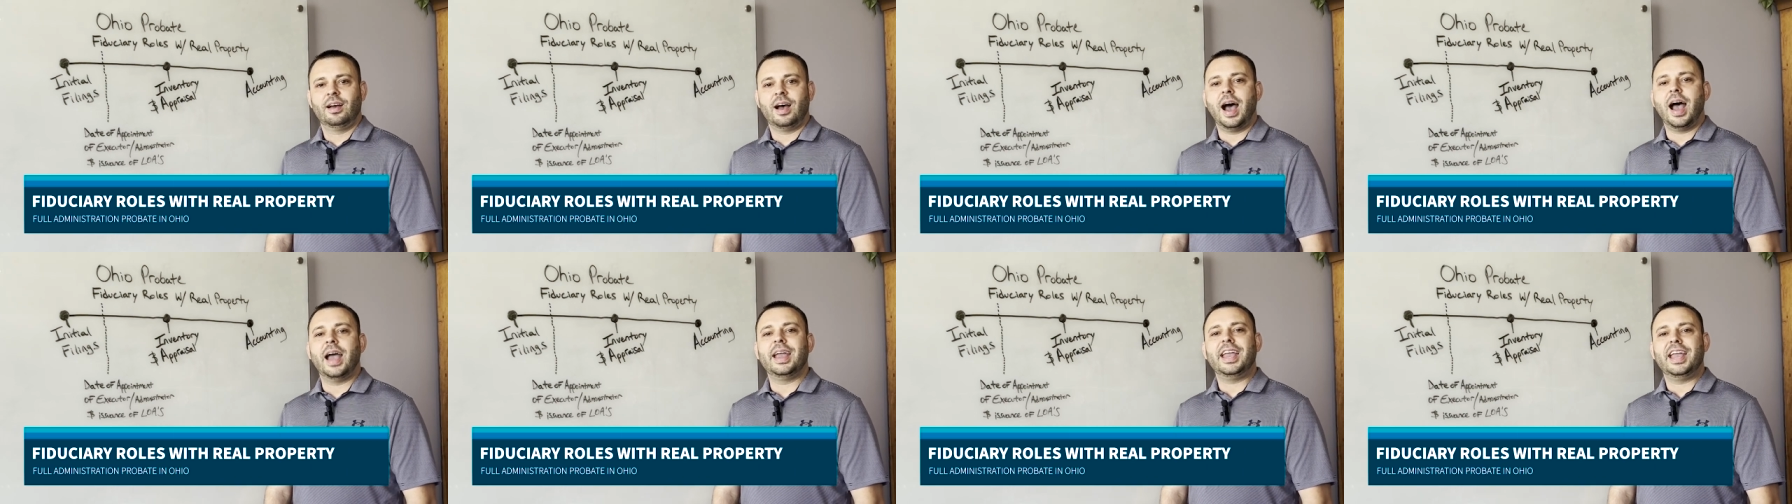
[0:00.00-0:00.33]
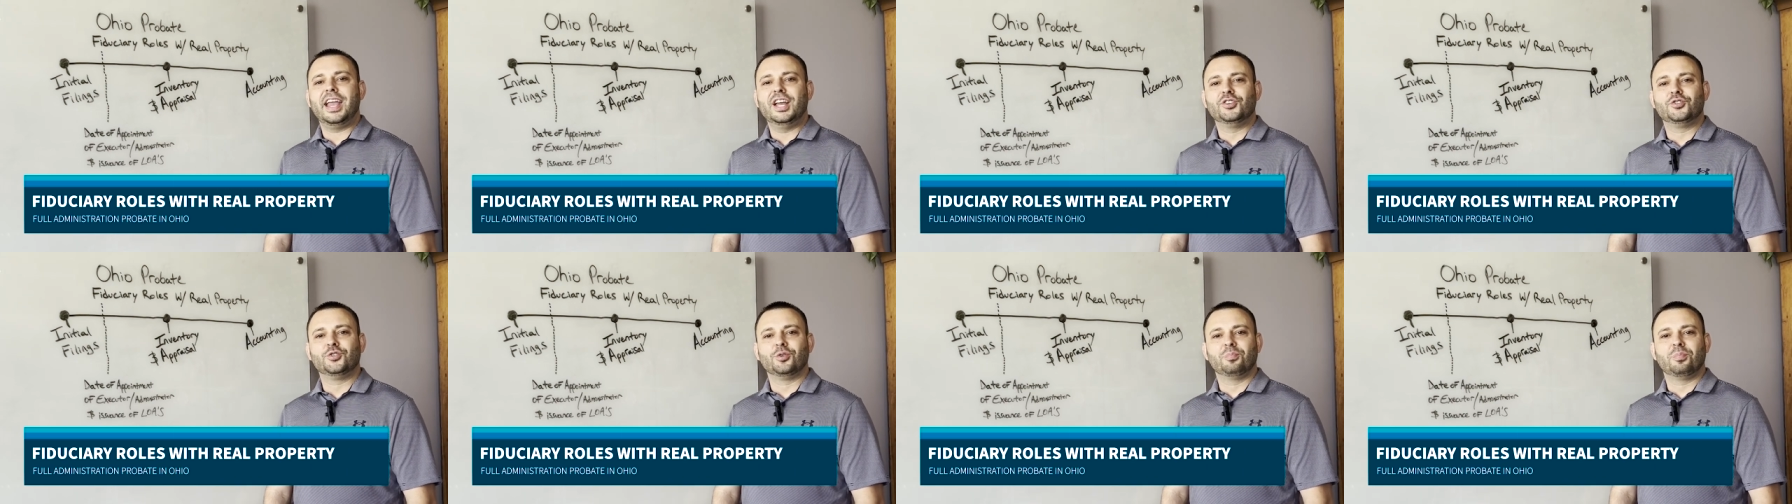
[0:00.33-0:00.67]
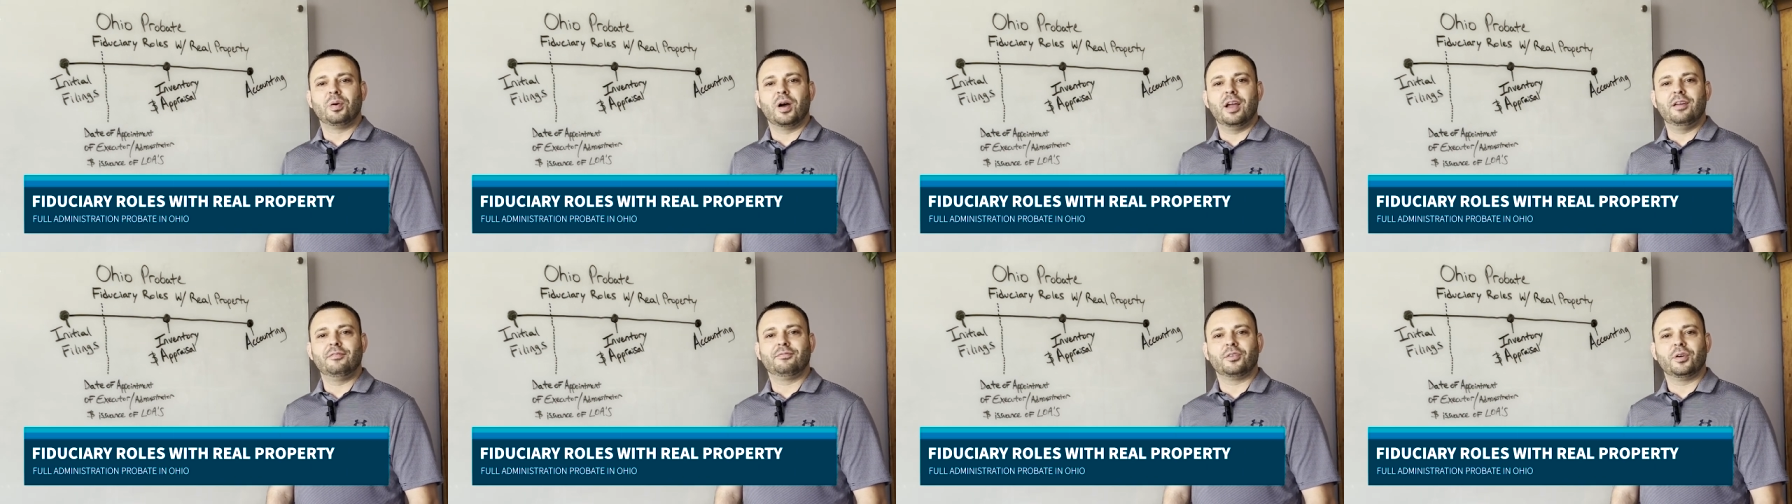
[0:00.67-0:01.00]
Hi, Andrew
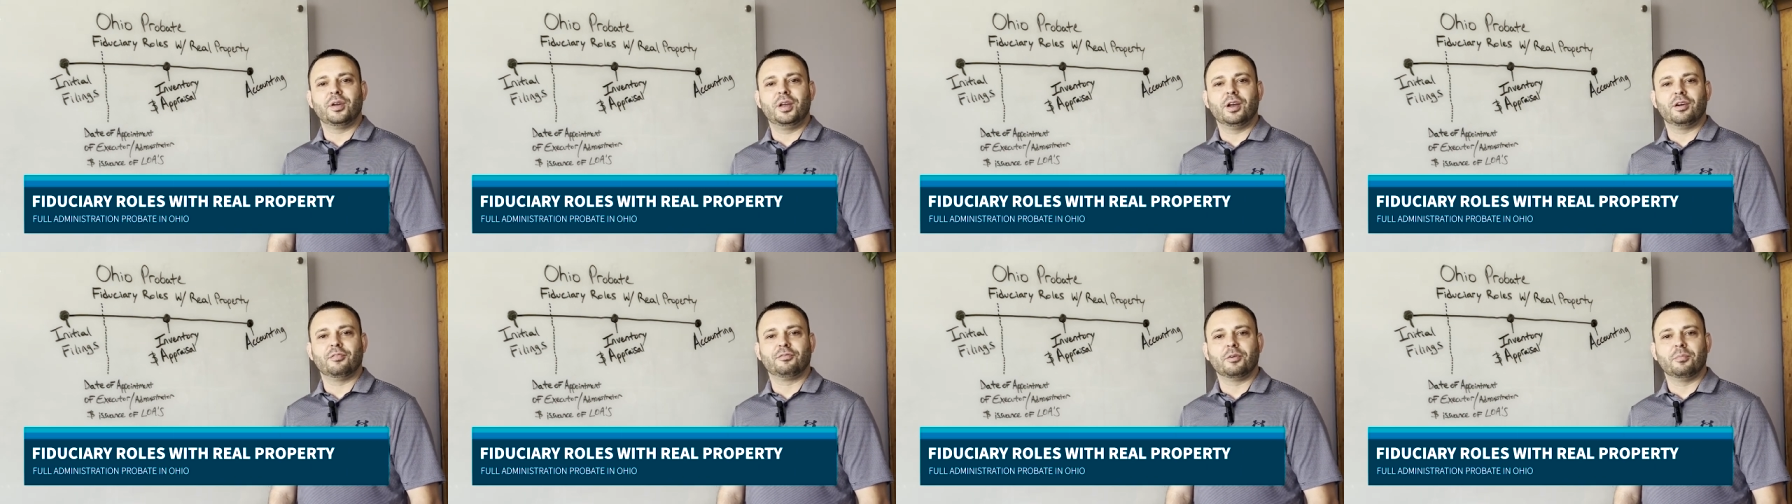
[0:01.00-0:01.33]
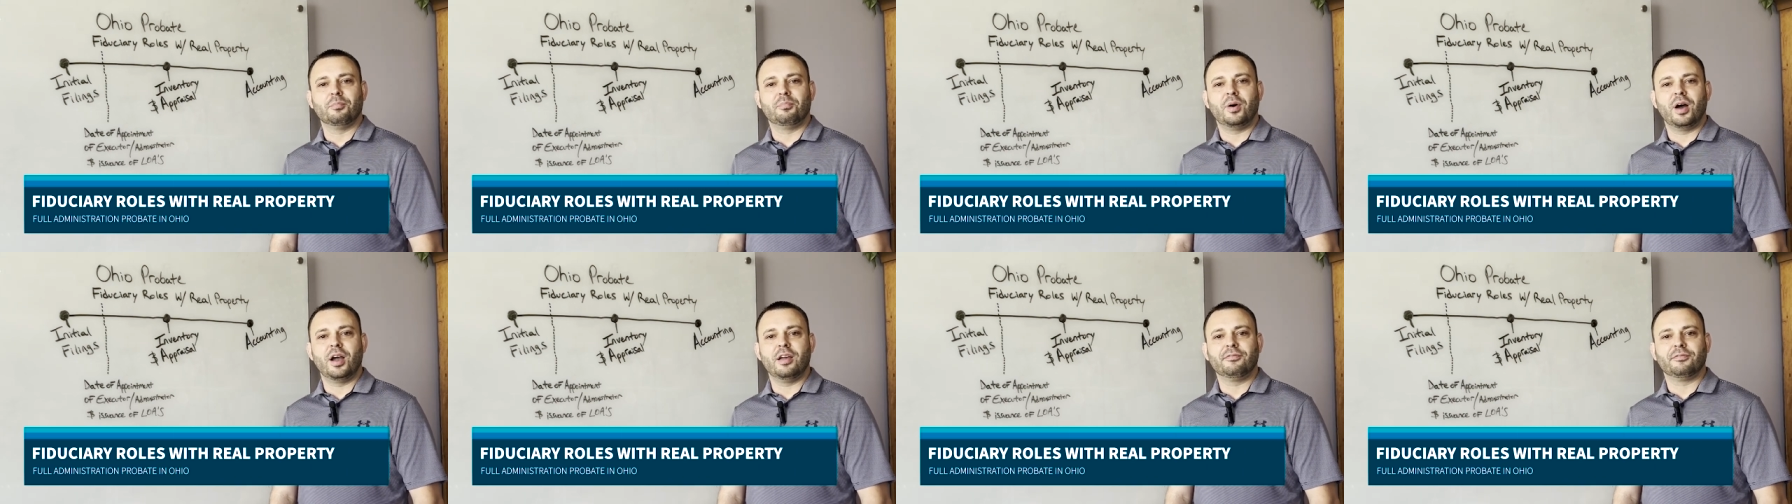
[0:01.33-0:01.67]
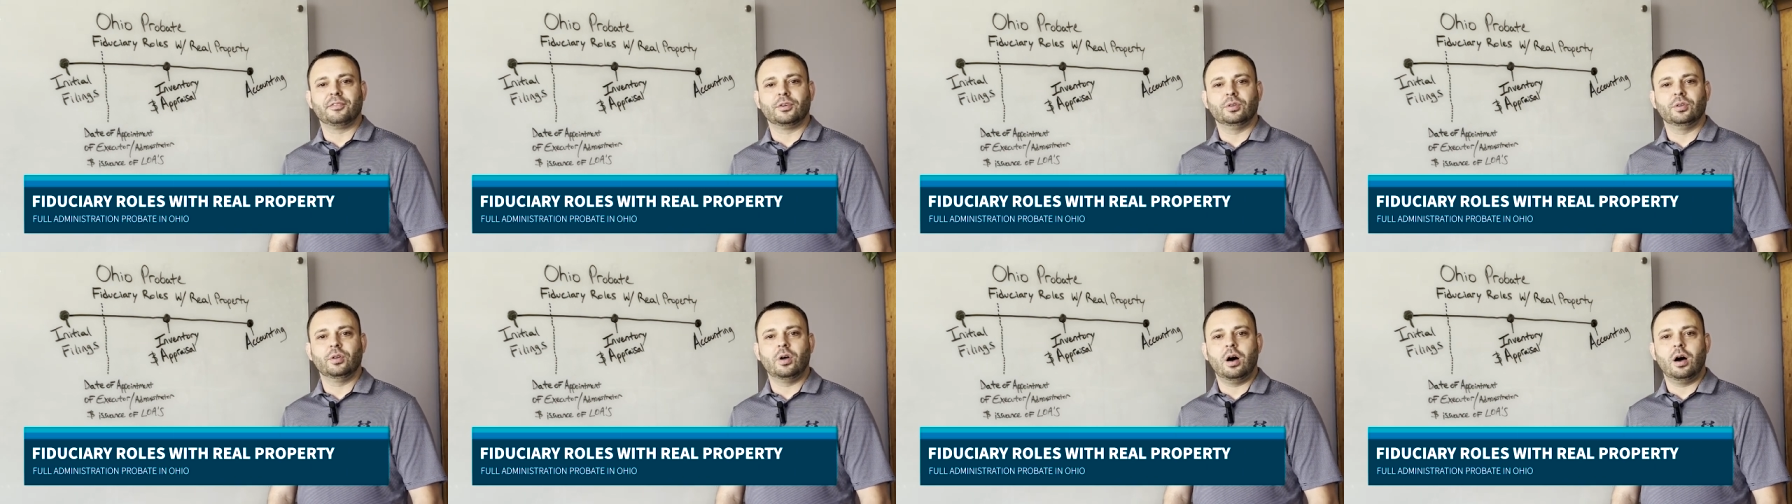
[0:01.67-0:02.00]
Pfeiffer here from Pfeiffer
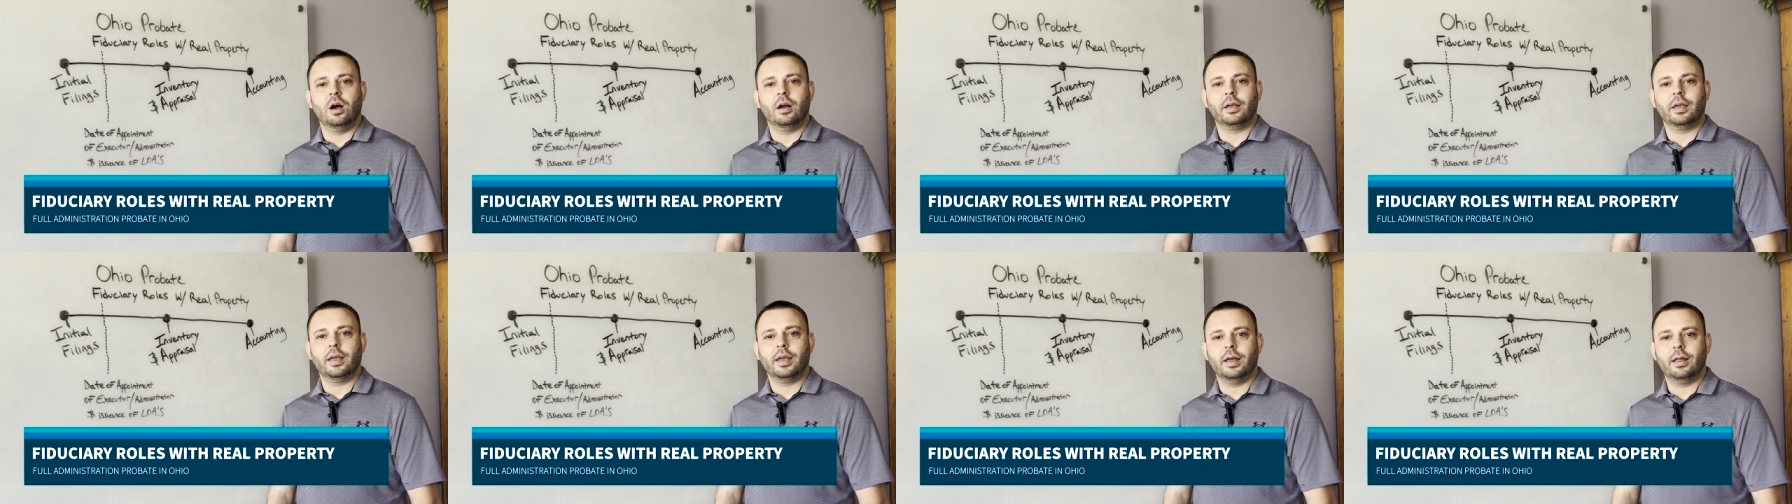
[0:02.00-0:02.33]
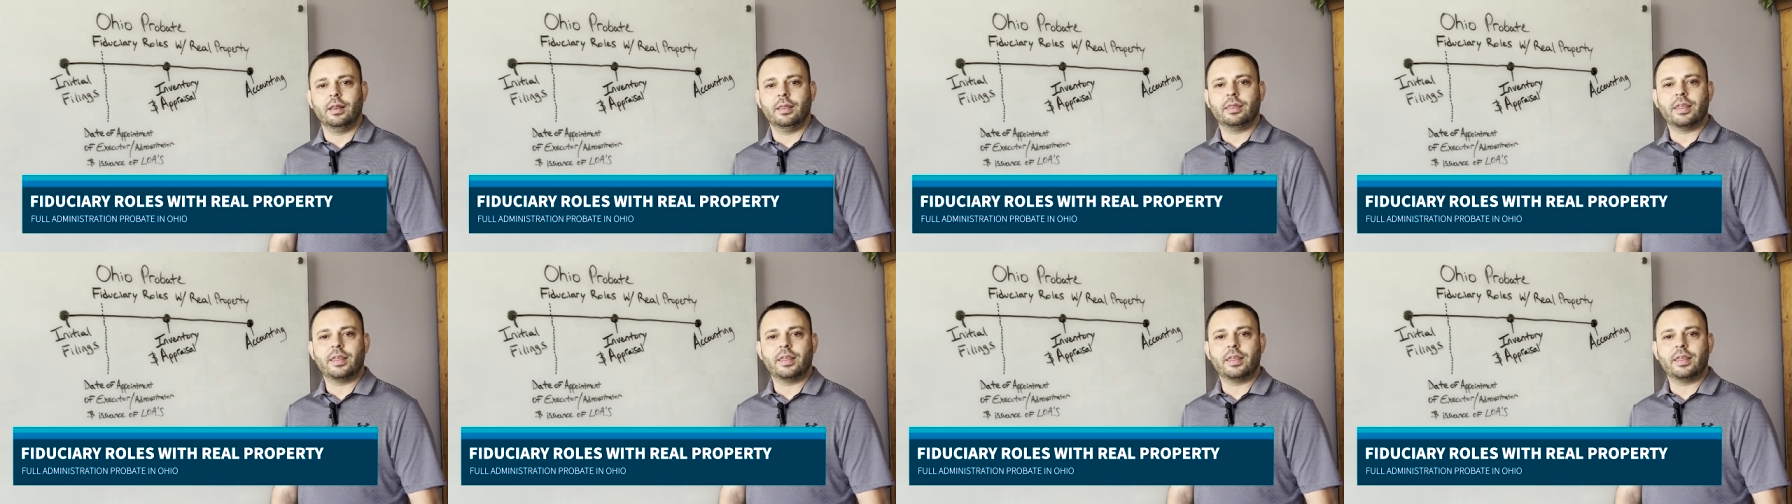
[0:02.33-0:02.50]
Law again.